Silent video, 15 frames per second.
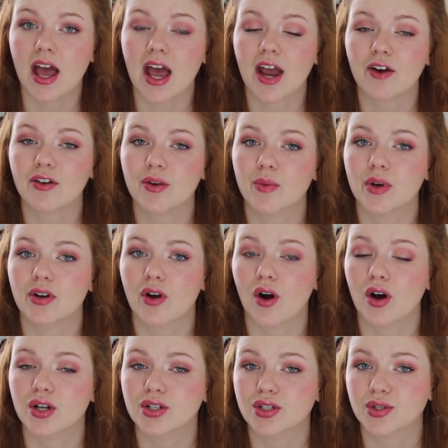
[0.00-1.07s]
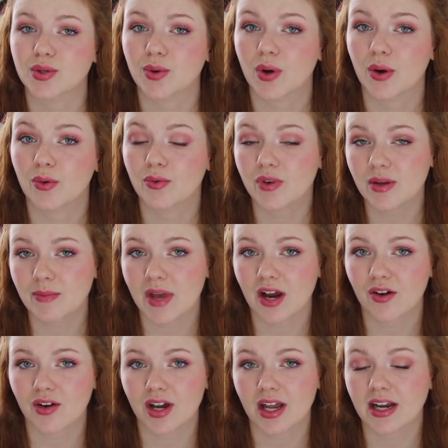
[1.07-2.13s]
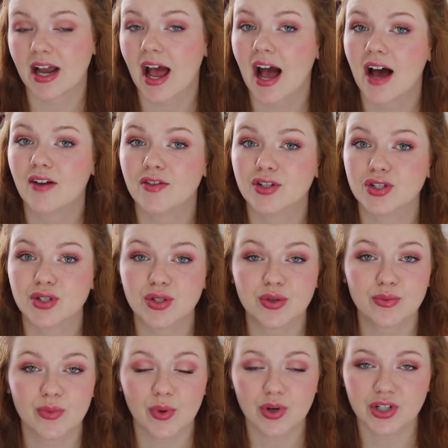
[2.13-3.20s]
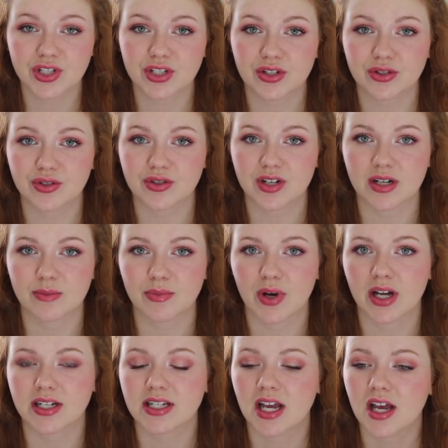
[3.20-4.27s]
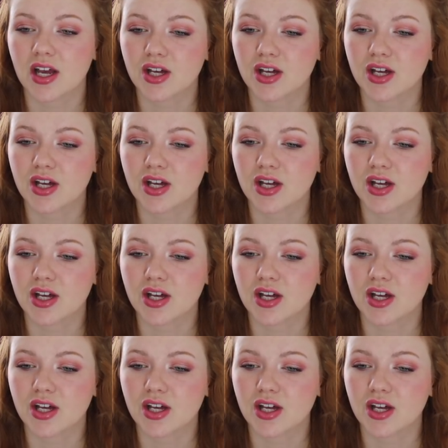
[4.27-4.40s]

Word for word: Harry went on to remarry and have two more children, but